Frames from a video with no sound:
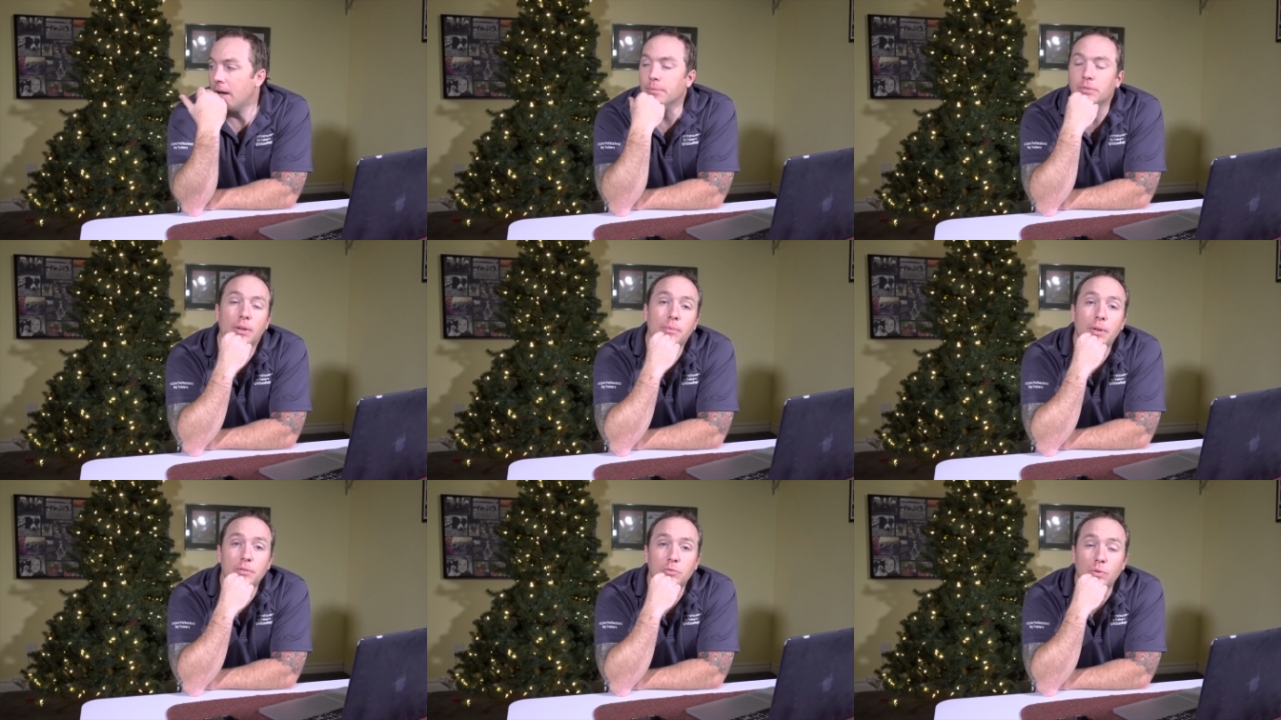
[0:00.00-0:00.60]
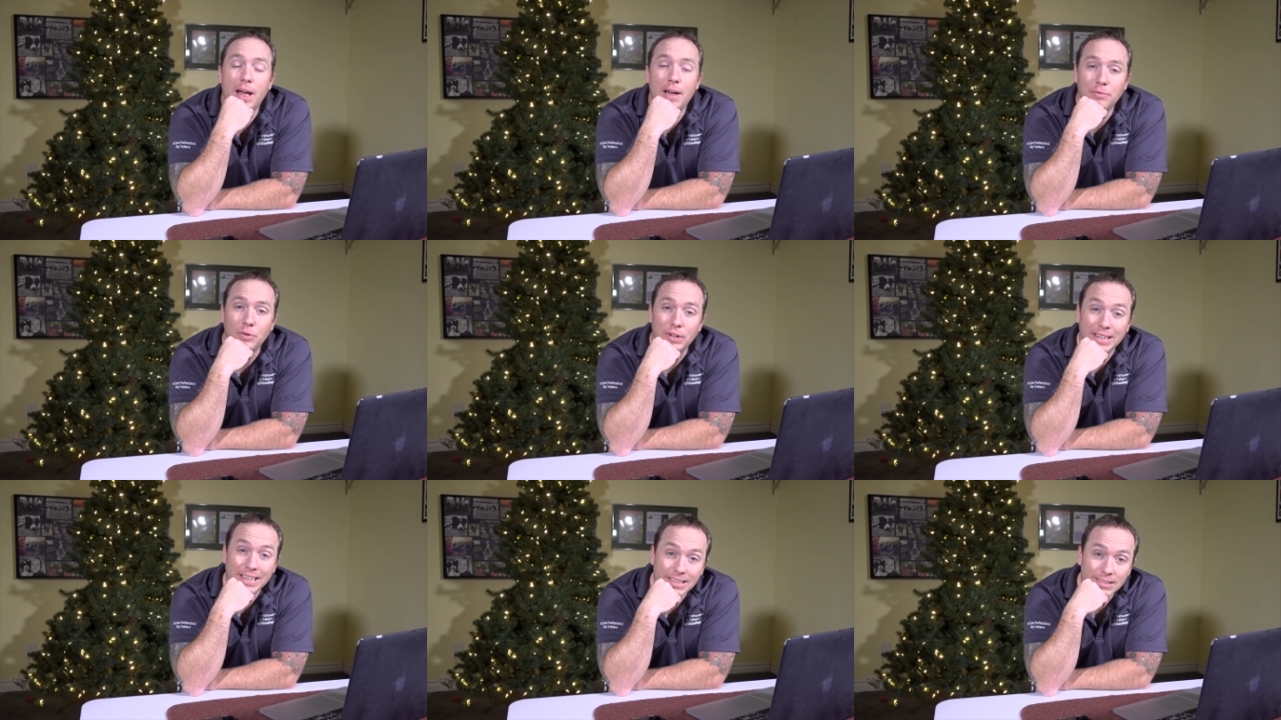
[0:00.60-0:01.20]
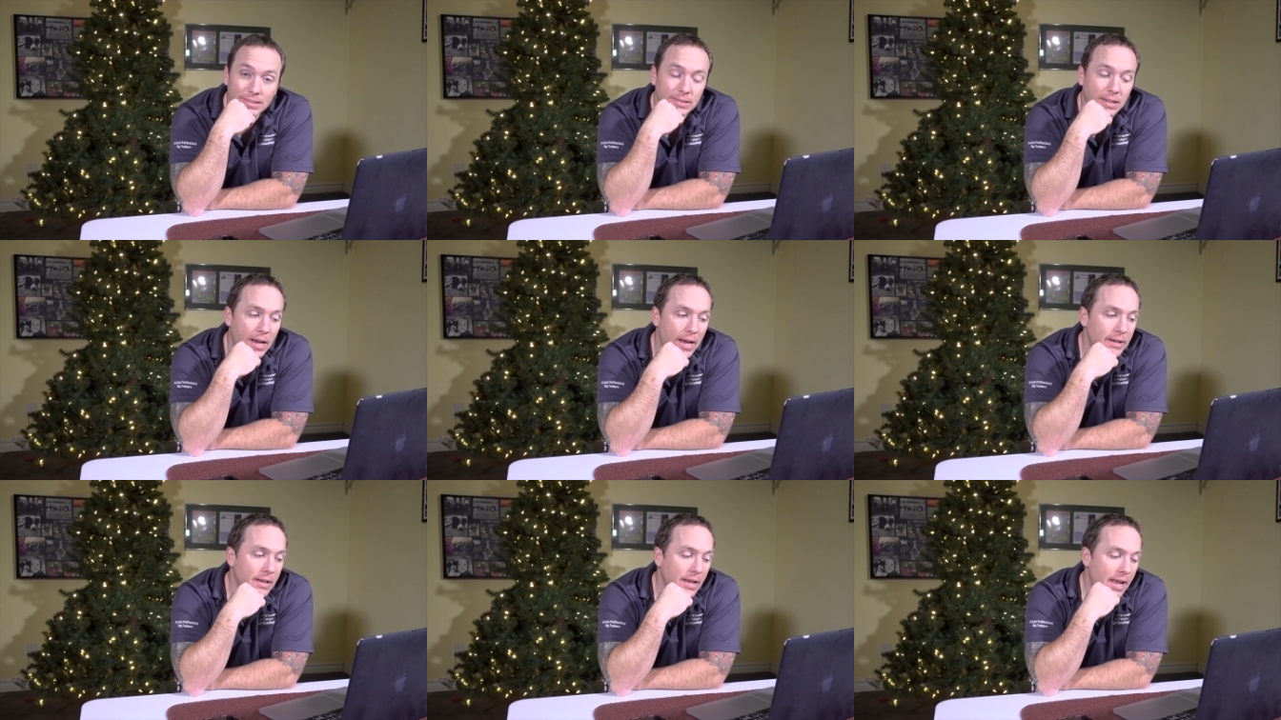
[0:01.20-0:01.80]
Sometimes we'll have one
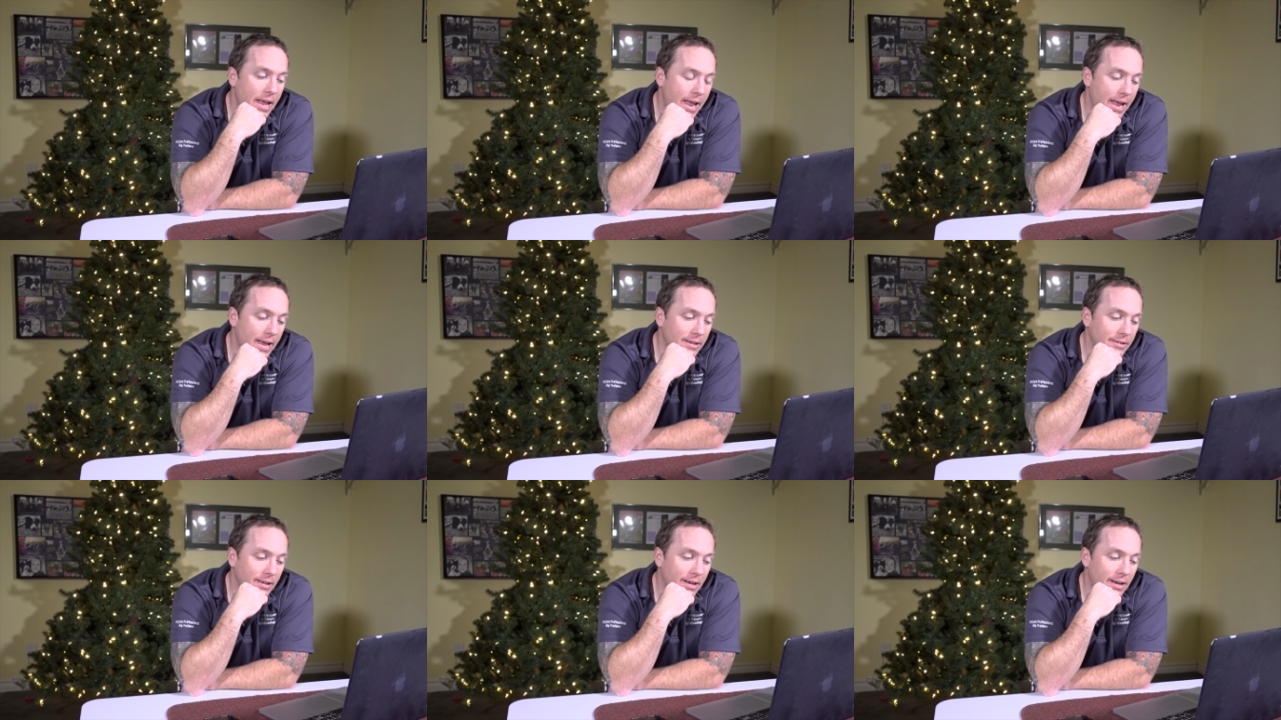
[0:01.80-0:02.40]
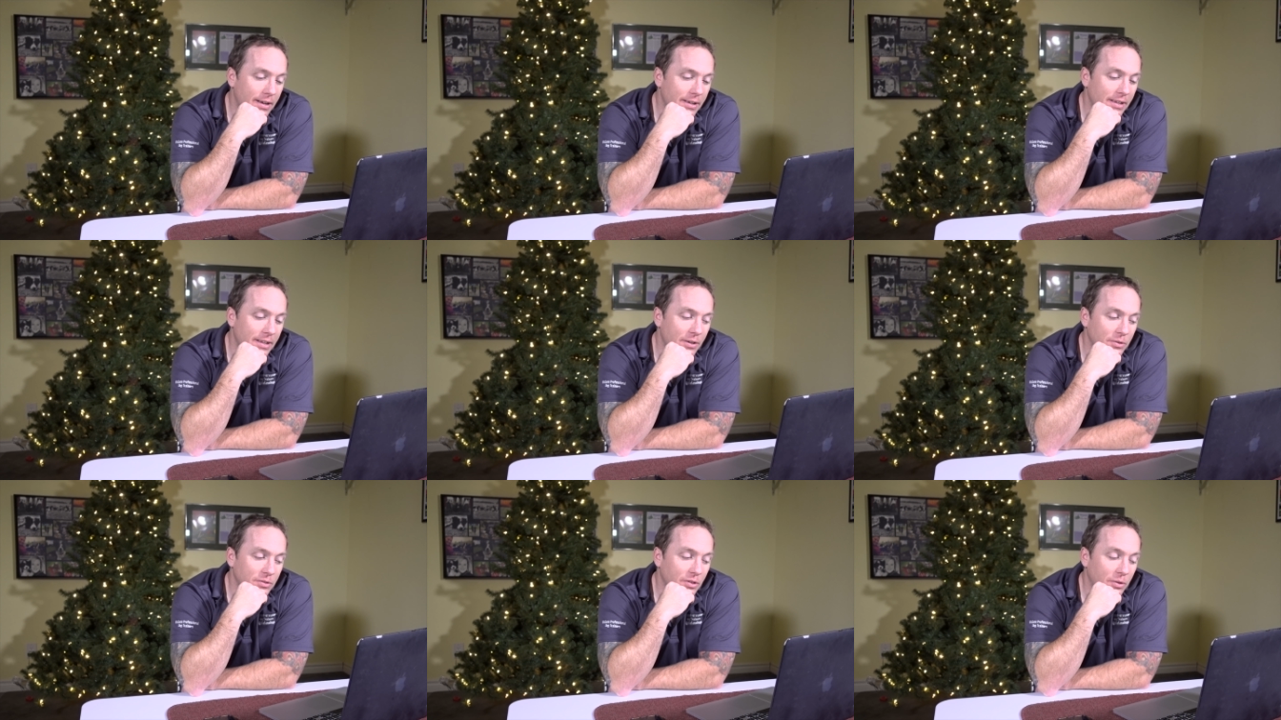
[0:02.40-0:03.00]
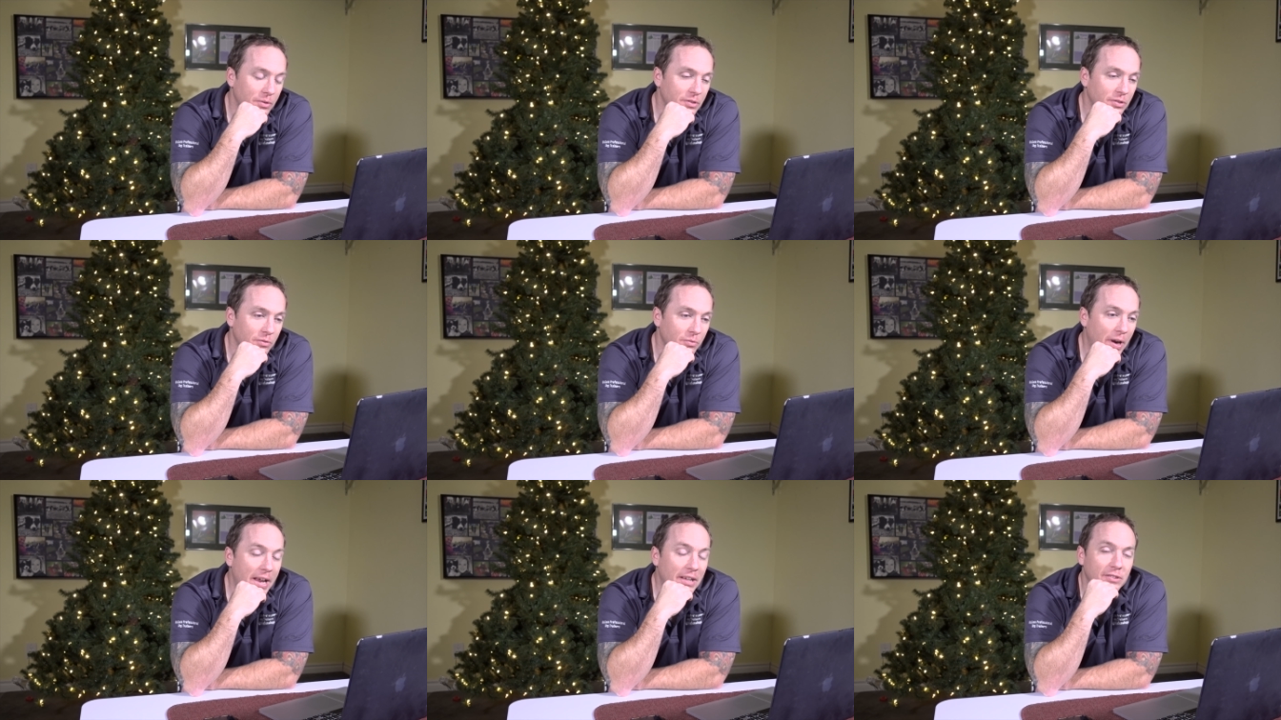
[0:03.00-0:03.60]
inside, and it's always a
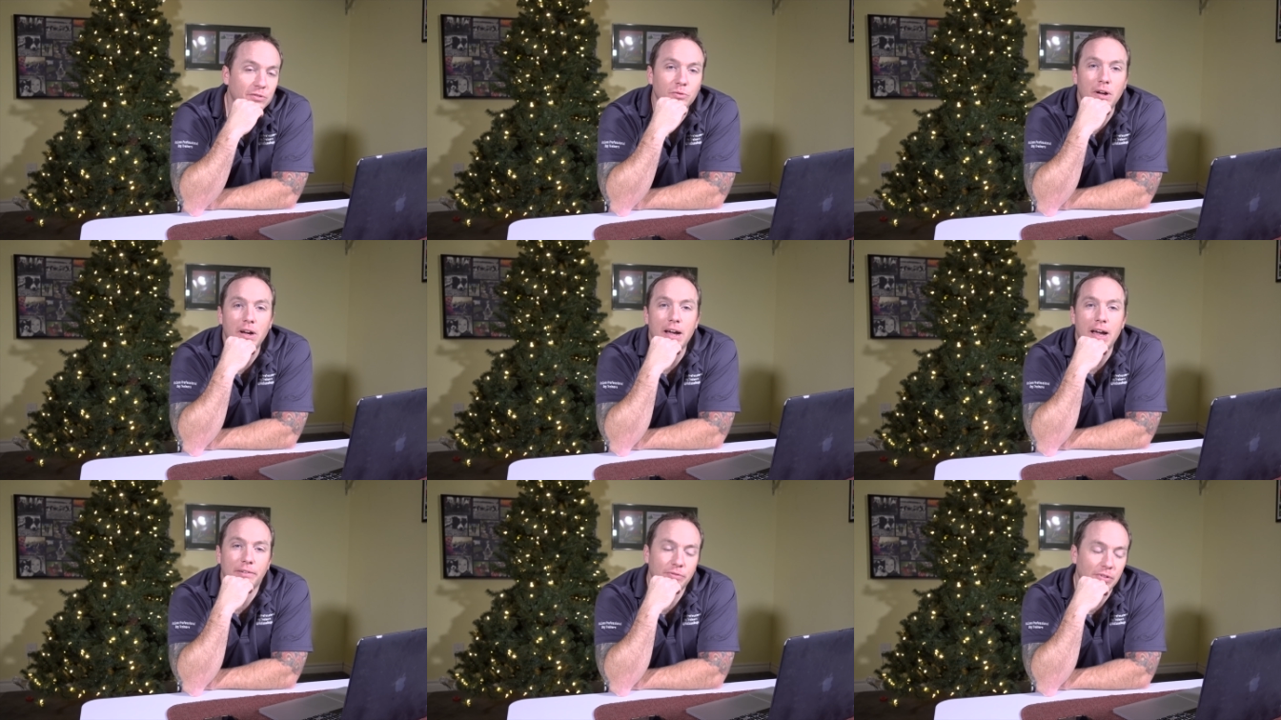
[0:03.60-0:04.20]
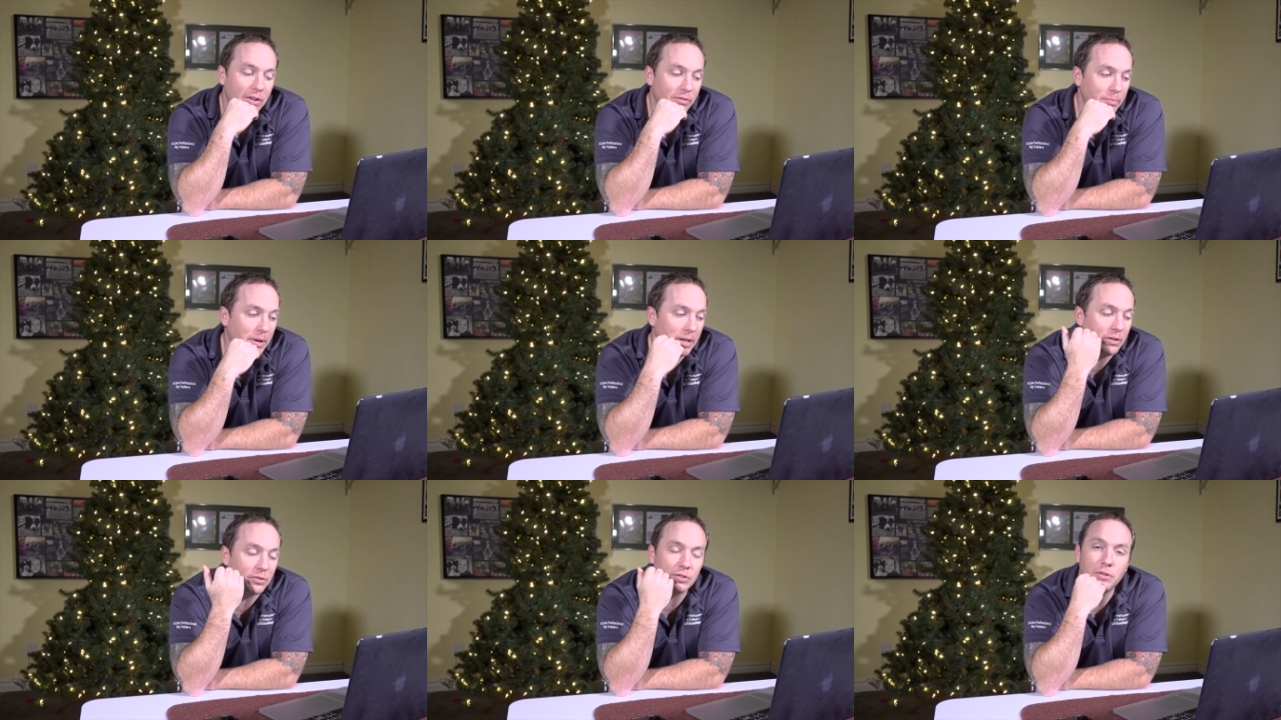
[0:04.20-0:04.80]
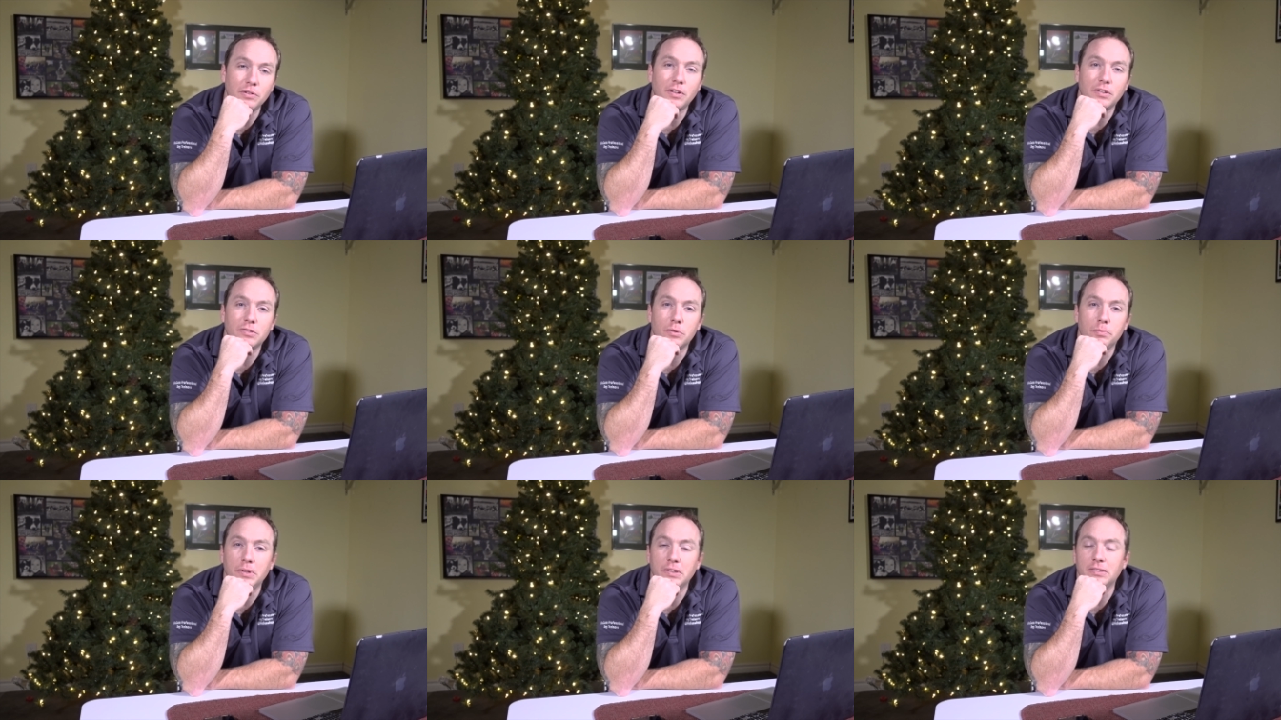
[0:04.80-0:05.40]
race after everybody goes out and
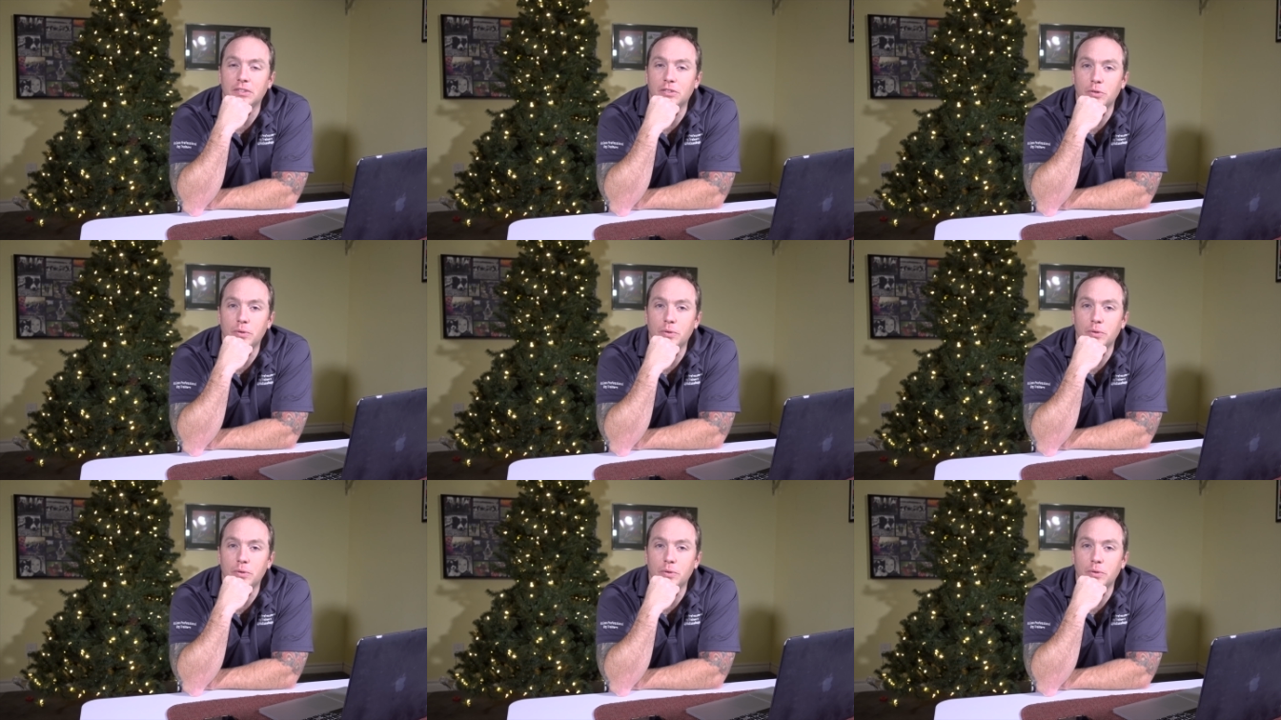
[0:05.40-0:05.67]
does their business,